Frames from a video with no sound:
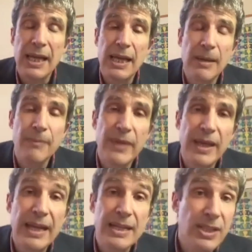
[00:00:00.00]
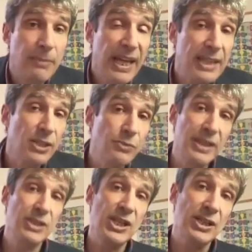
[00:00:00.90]
Um, and in some cases, when
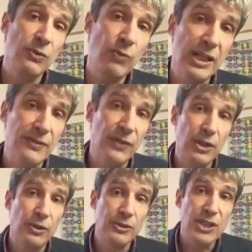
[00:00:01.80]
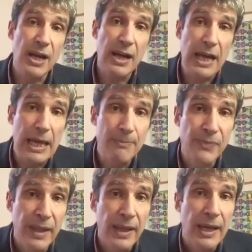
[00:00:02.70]
the injection works for a long time
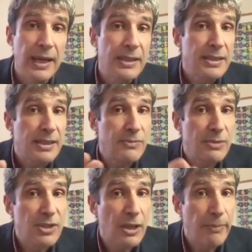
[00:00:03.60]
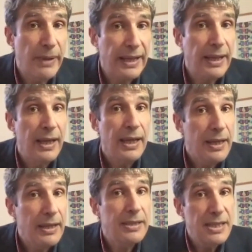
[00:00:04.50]
and the symptoms come back,
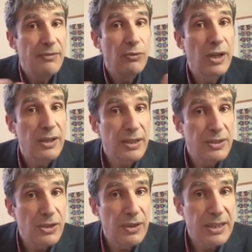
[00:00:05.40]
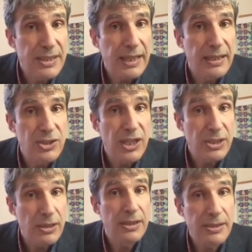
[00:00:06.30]
it's even worth considering a second injection
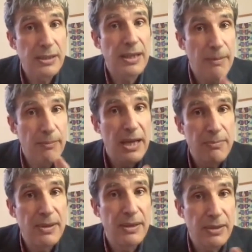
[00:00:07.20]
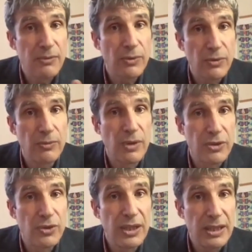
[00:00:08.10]
because that may be
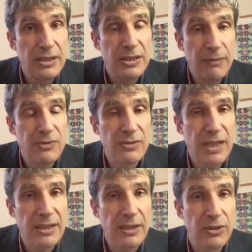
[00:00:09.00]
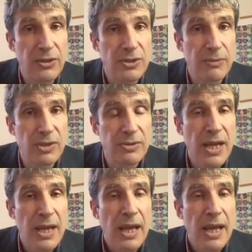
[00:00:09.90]
what you need in terms of settling your symptoms.